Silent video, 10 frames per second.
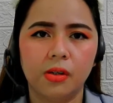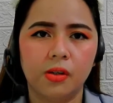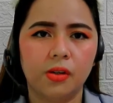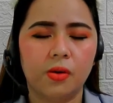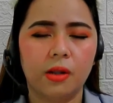
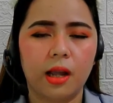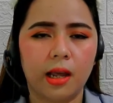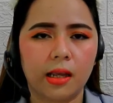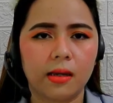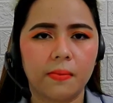You know,
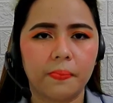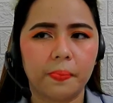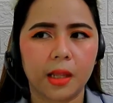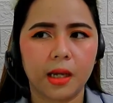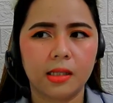like,
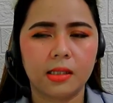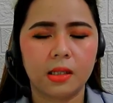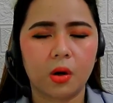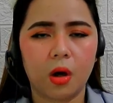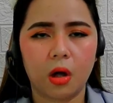
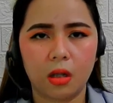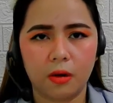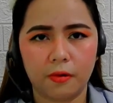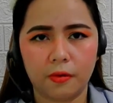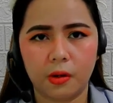it's
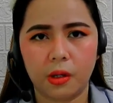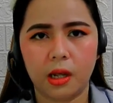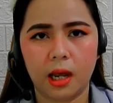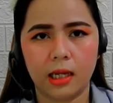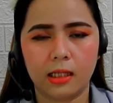colorful,
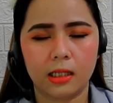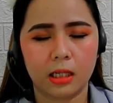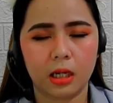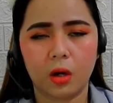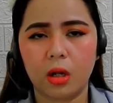and
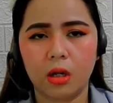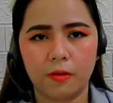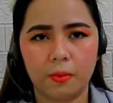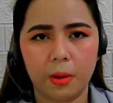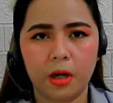the color
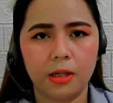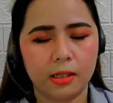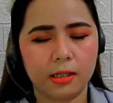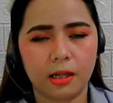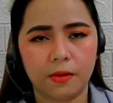of blood
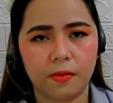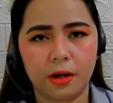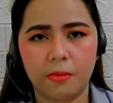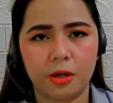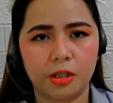is not
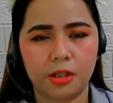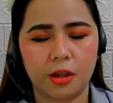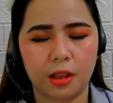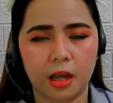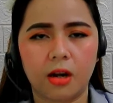very much
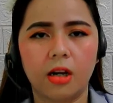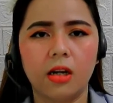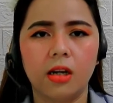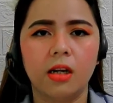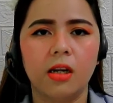there.
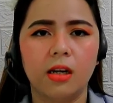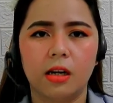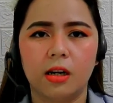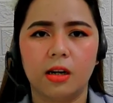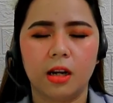
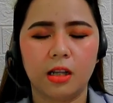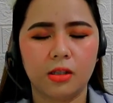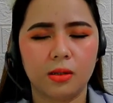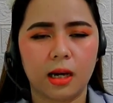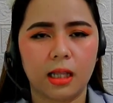Alright,
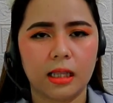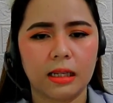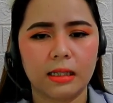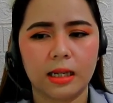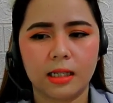so I
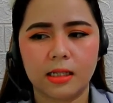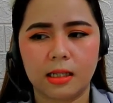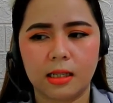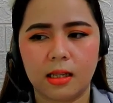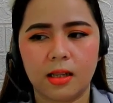think that
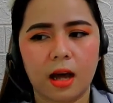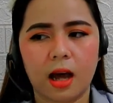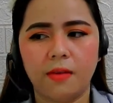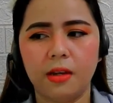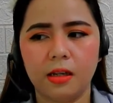
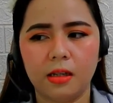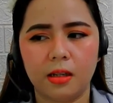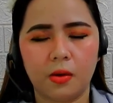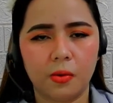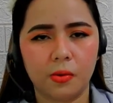having
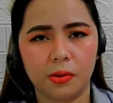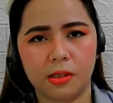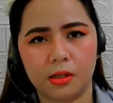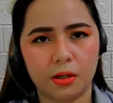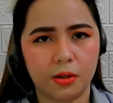their
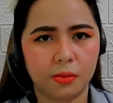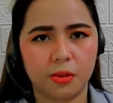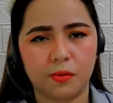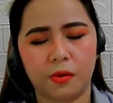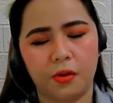own
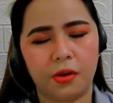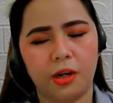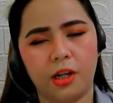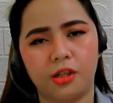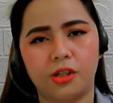terms for
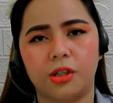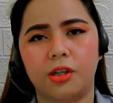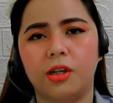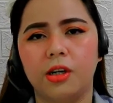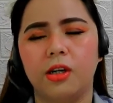their nation,